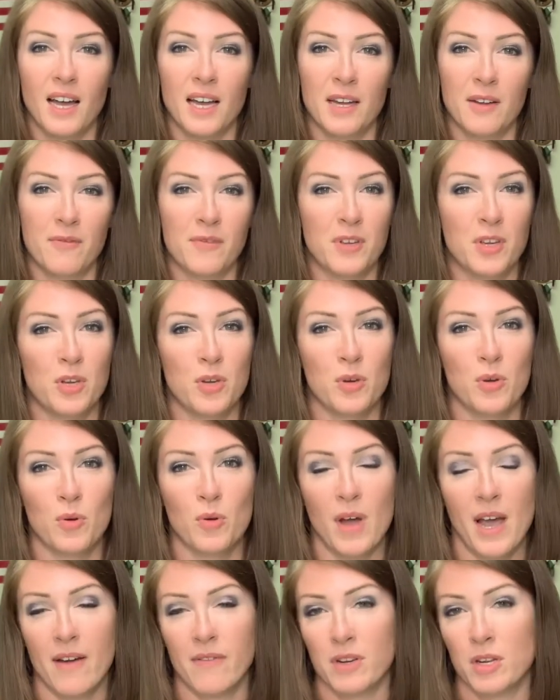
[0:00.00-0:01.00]
If you
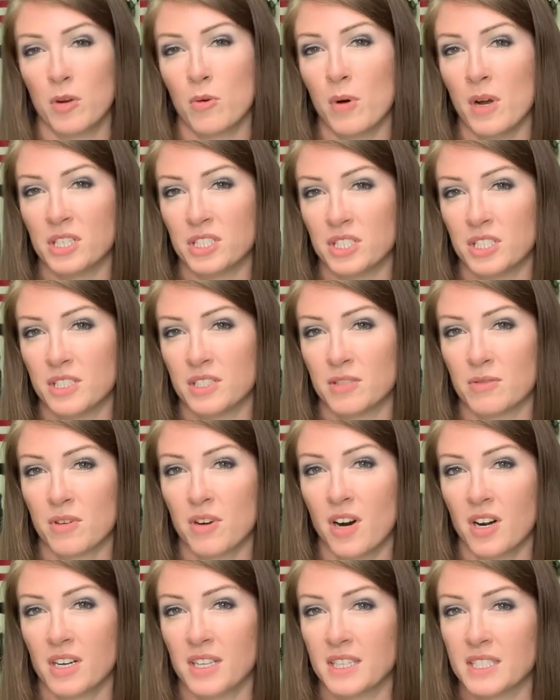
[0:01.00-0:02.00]
have any questions
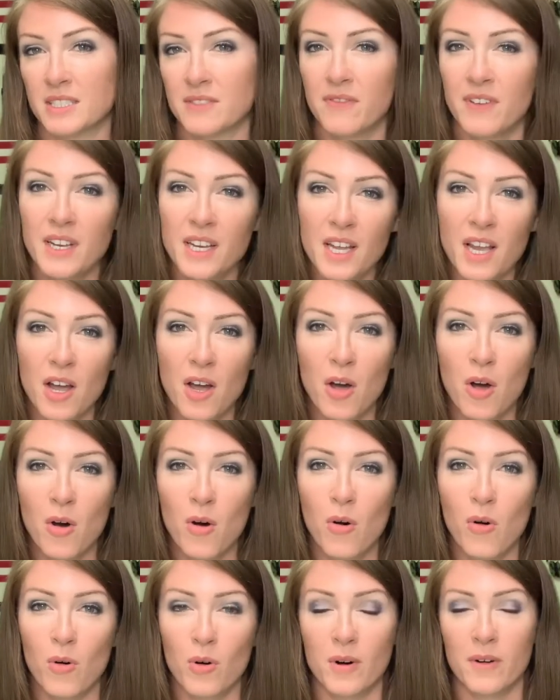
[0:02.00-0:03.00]
regarding this
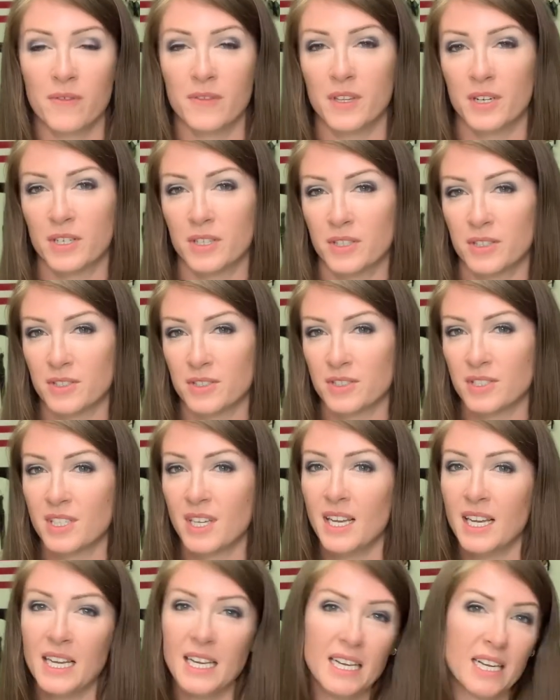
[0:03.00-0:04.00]
video, or if there's
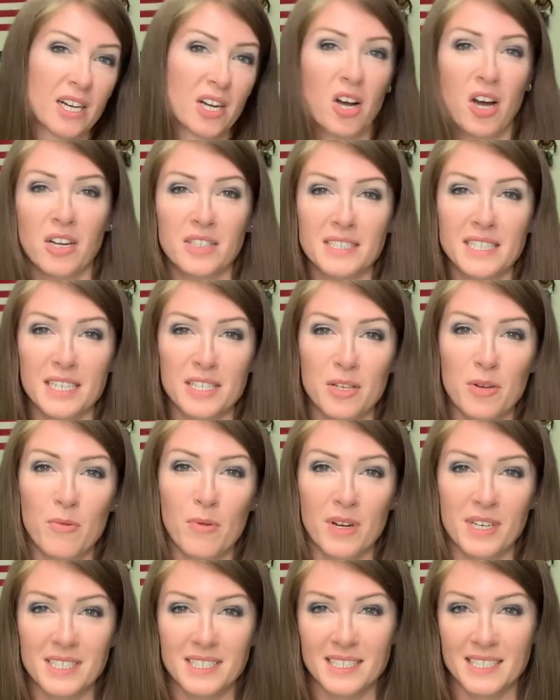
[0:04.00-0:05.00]
content you
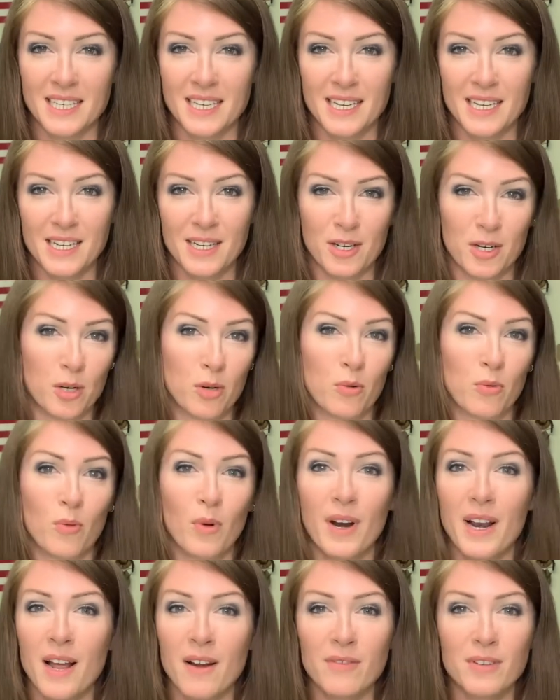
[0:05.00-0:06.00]
want to see or
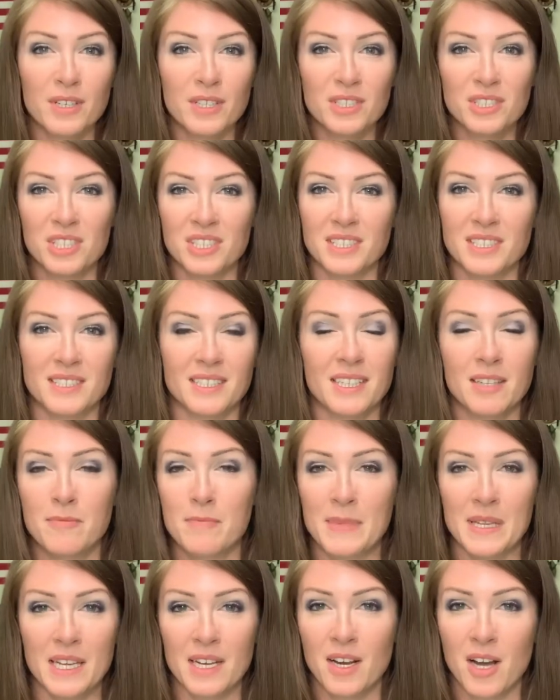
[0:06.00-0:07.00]
whatever, just leave
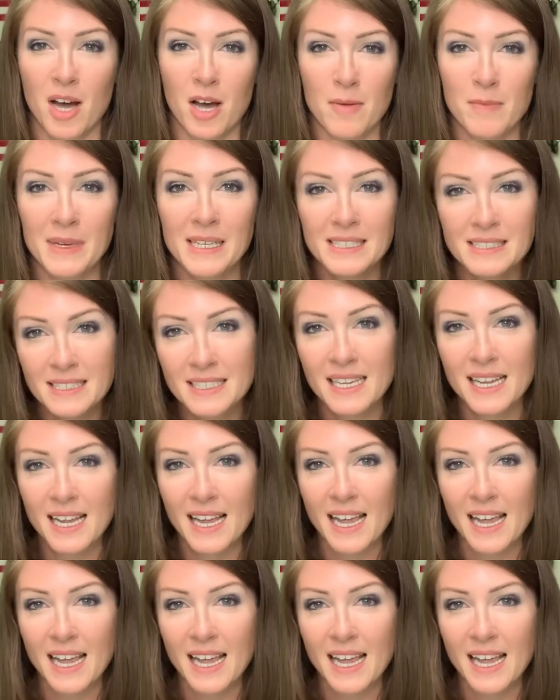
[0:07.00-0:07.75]
me a comment.